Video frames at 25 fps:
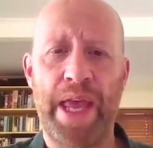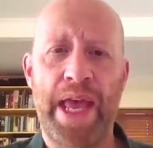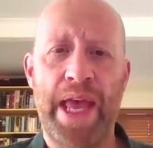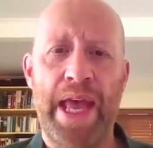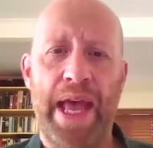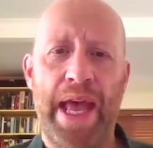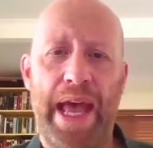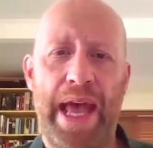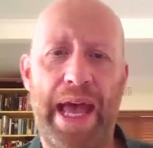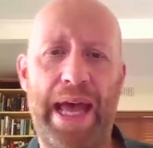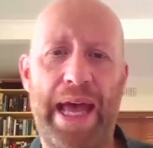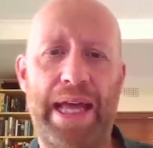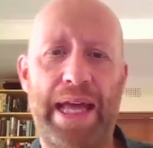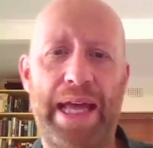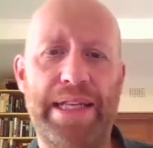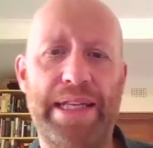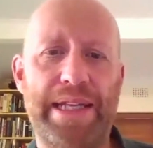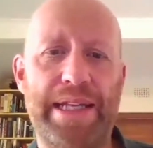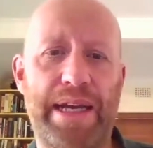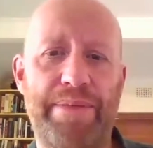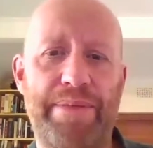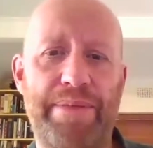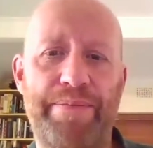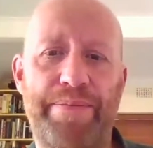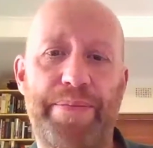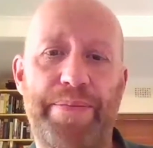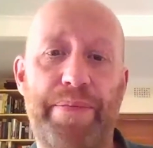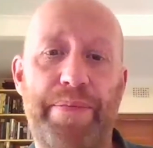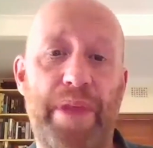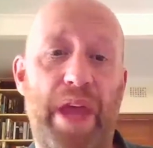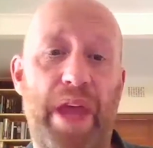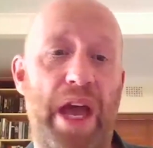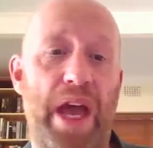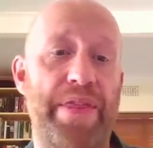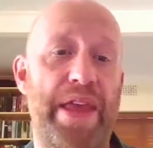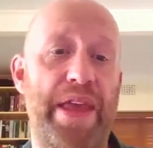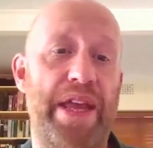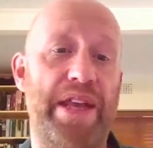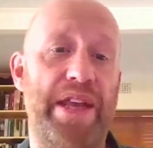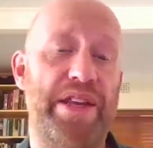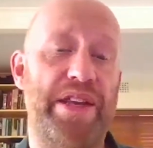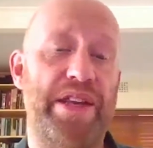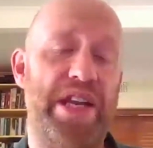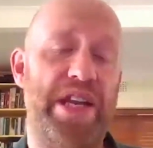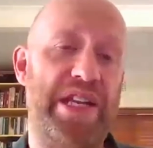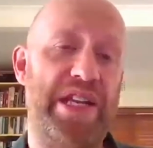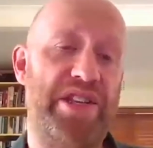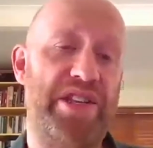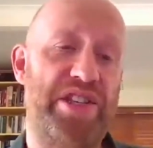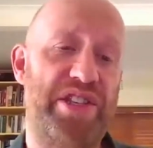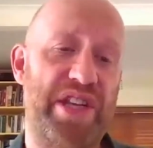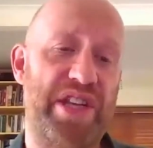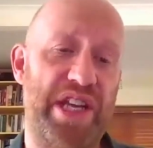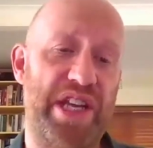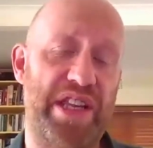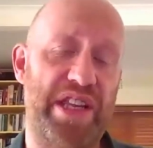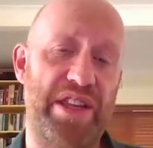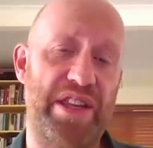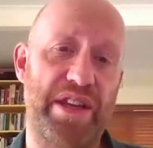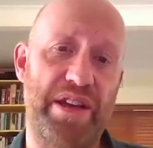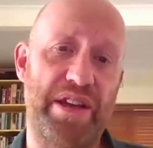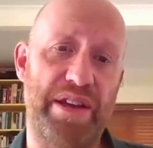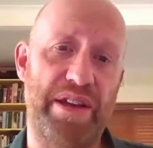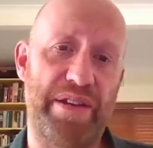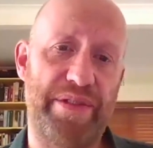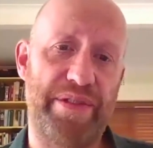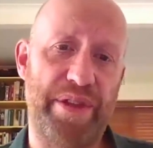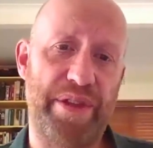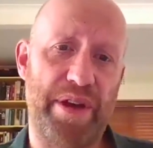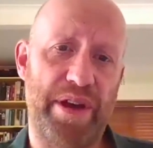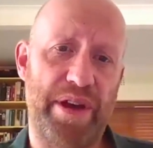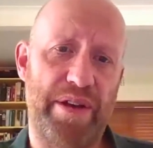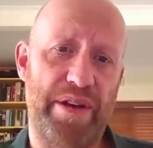And then in the